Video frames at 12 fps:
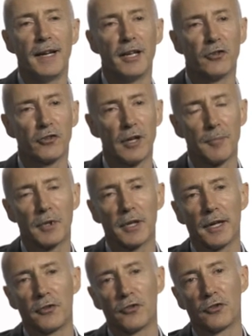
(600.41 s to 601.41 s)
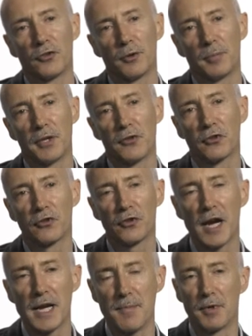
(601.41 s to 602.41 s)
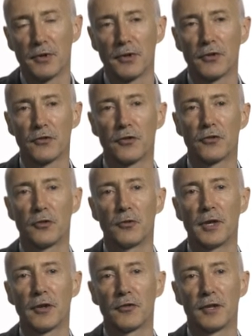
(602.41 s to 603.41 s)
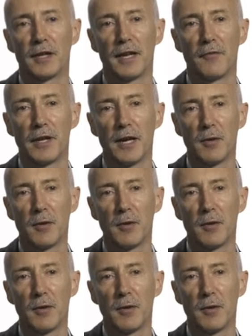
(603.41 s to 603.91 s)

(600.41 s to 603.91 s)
In some cases, they'll be the same as the 2011